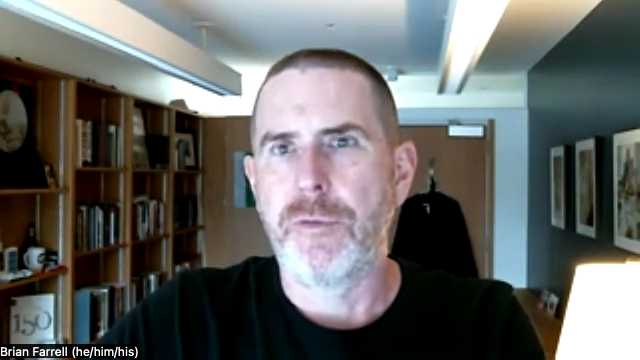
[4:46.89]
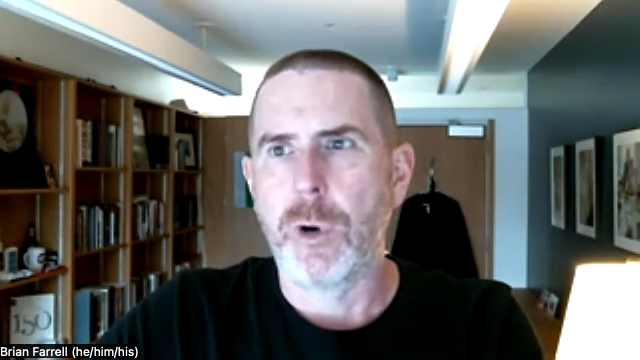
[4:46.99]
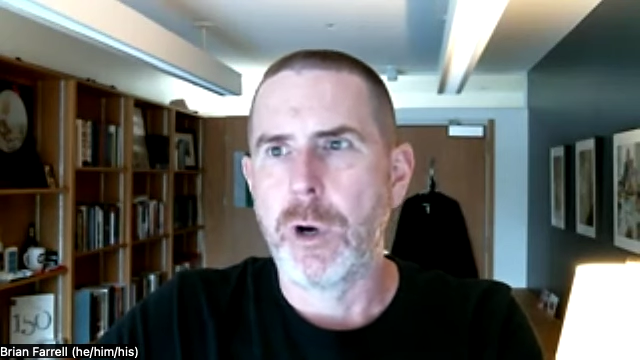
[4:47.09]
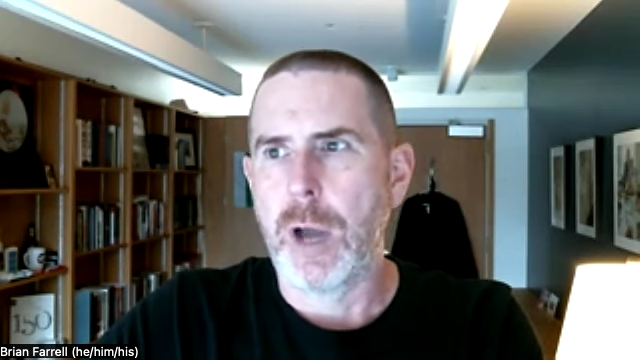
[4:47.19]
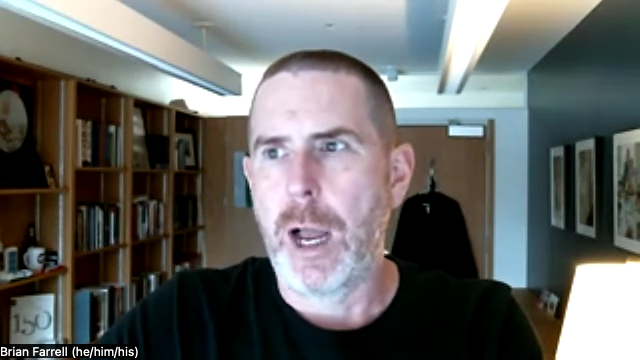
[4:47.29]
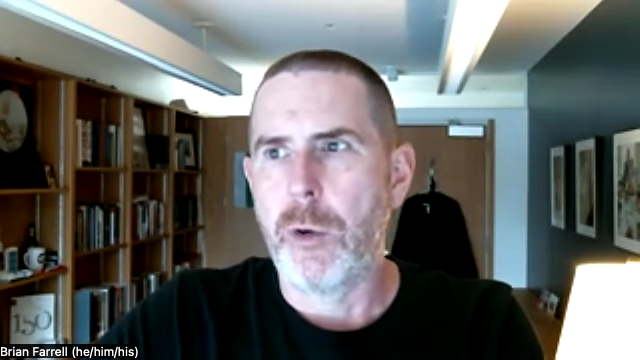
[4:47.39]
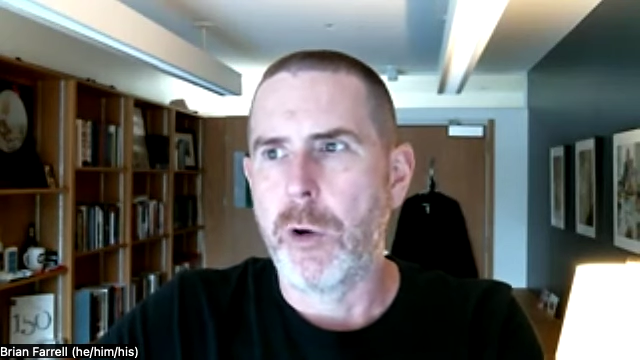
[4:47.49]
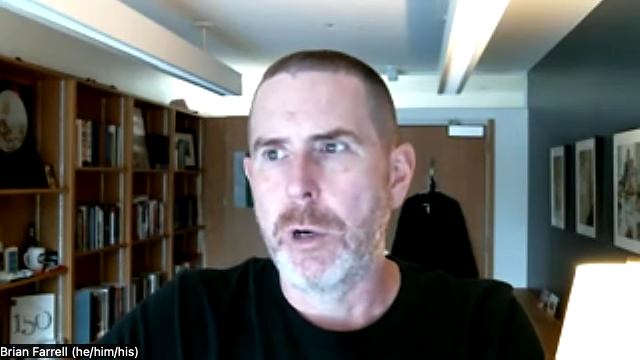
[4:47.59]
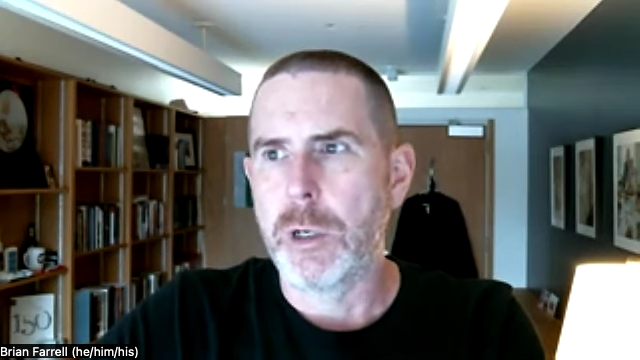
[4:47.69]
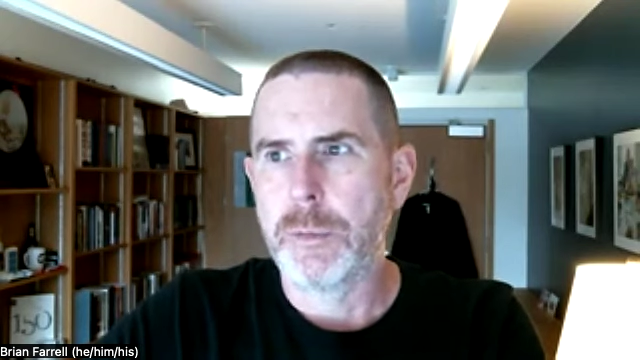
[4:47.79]
for
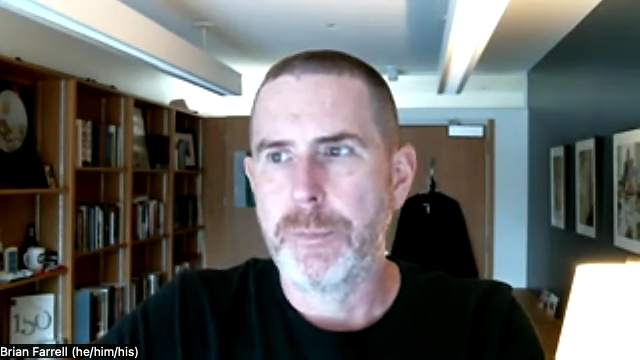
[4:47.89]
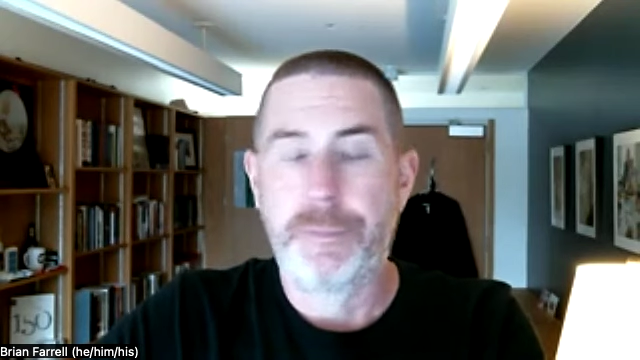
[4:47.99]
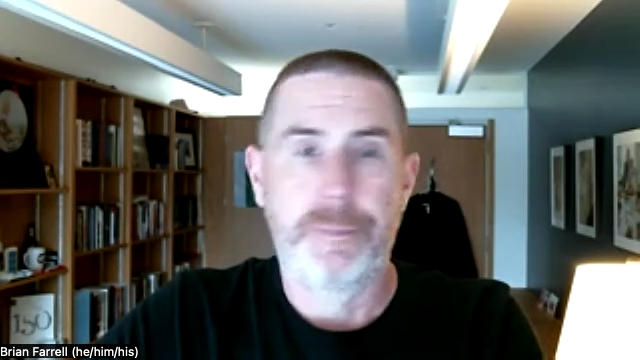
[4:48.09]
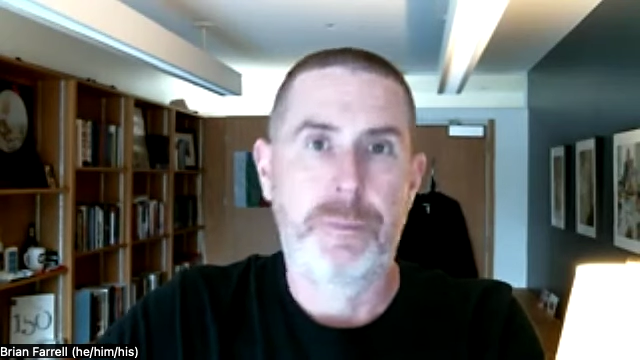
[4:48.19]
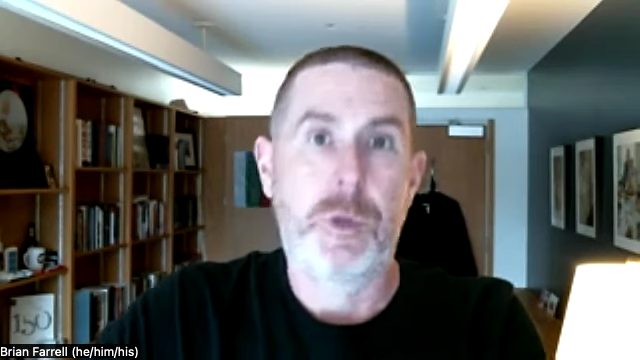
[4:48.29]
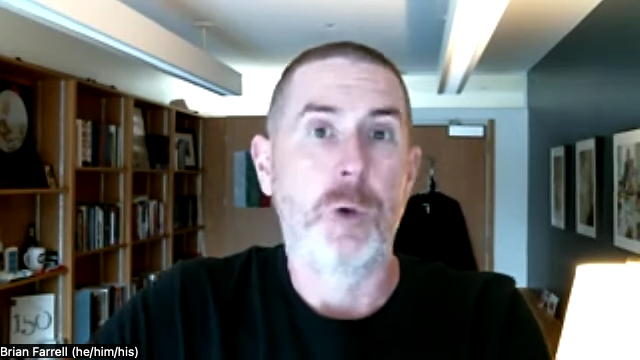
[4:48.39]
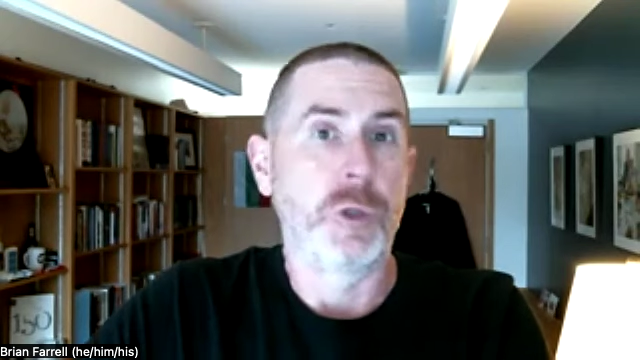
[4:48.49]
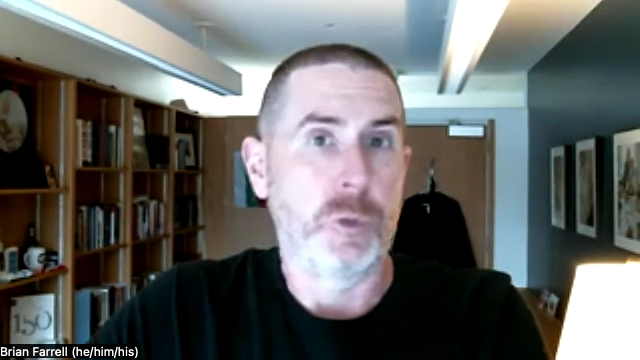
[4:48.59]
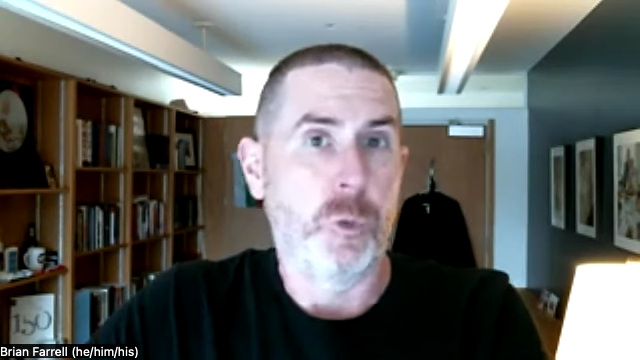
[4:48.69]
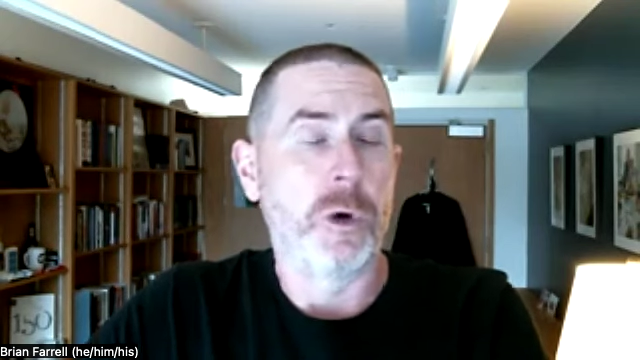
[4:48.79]
our
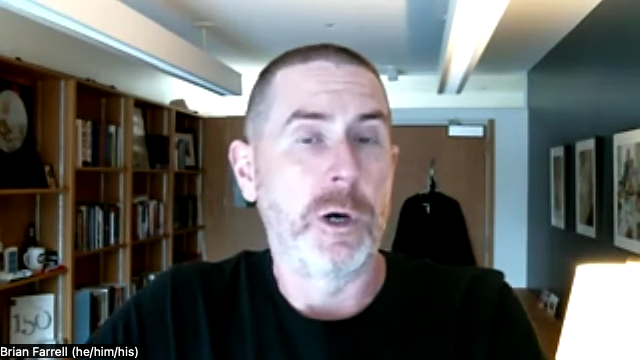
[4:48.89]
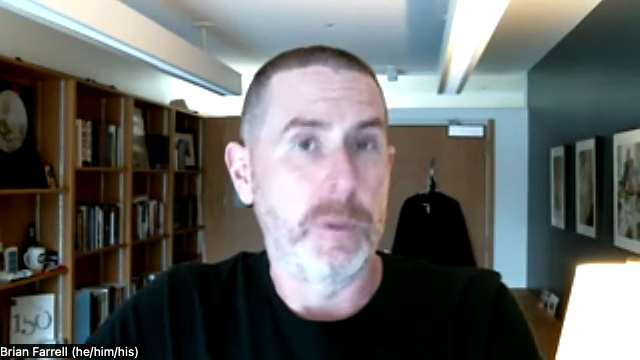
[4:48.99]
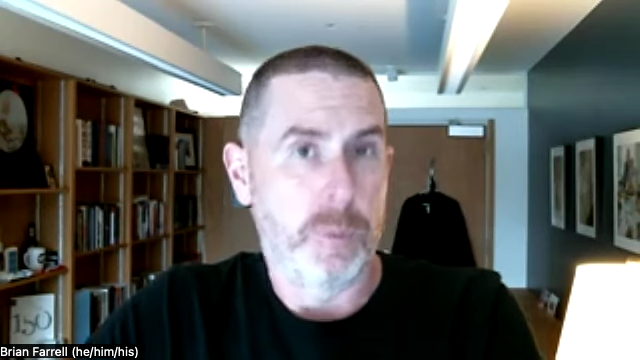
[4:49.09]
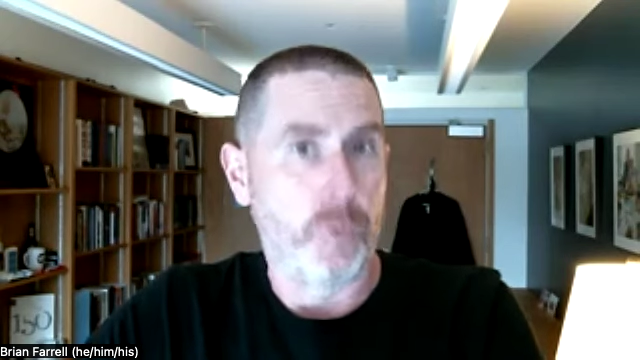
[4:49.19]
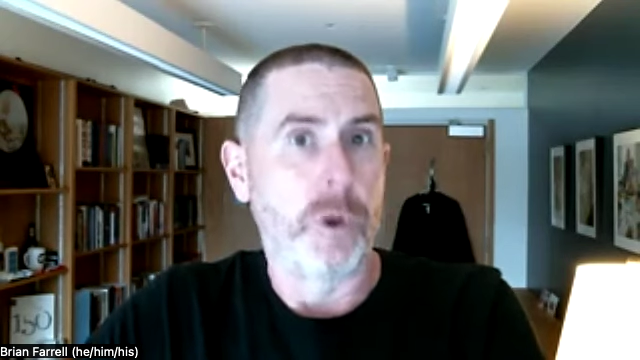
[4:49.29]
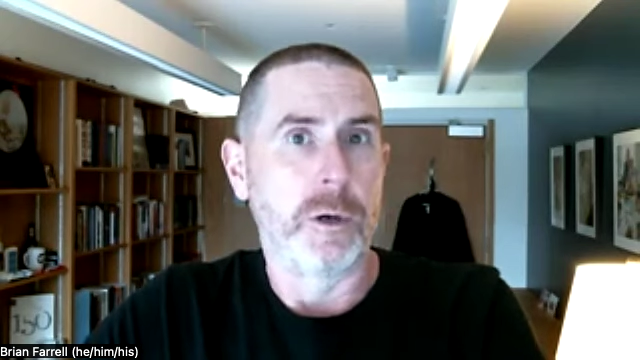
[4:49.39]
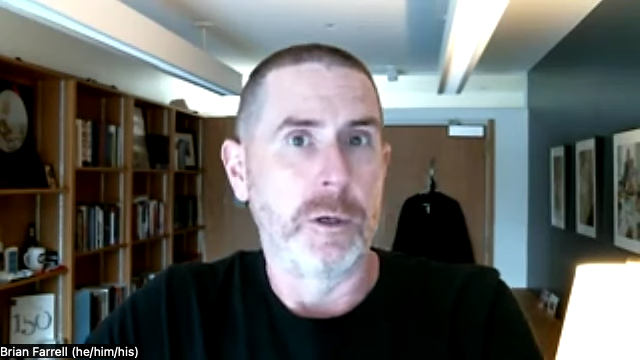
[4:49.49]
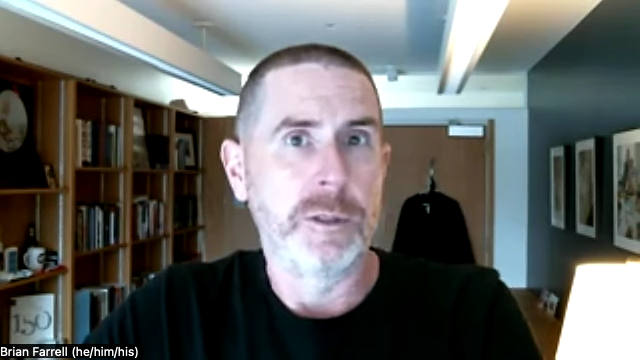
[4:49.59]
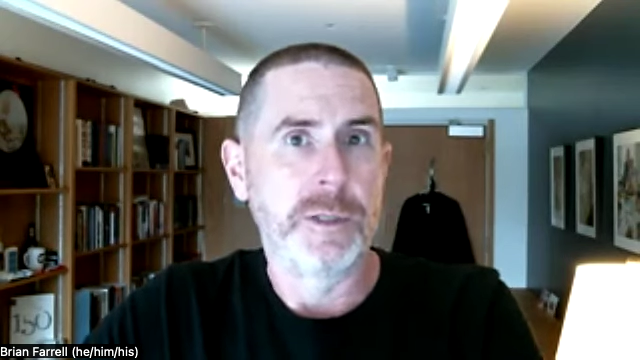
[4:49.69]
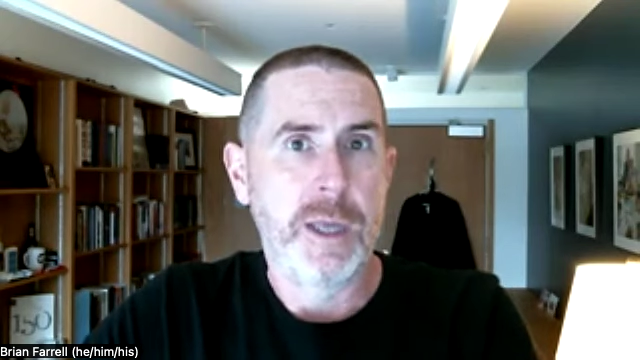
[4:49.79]
post-war
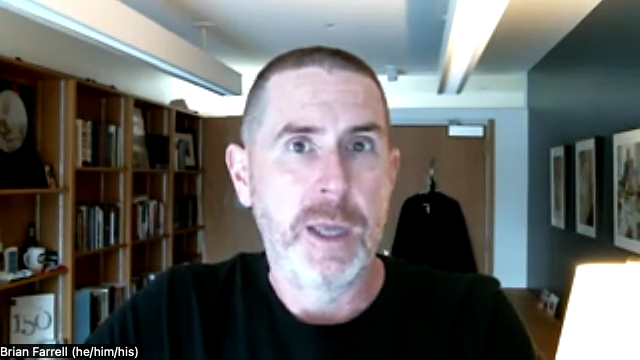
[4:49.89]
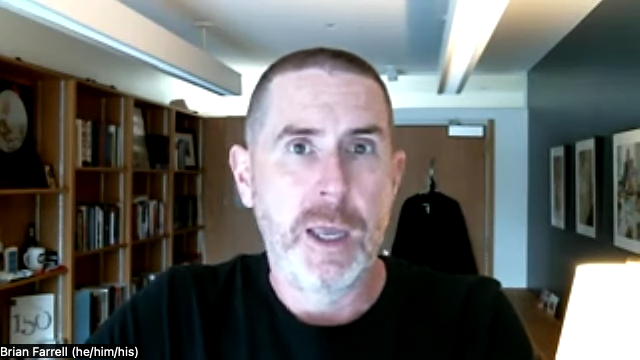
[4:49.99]
world.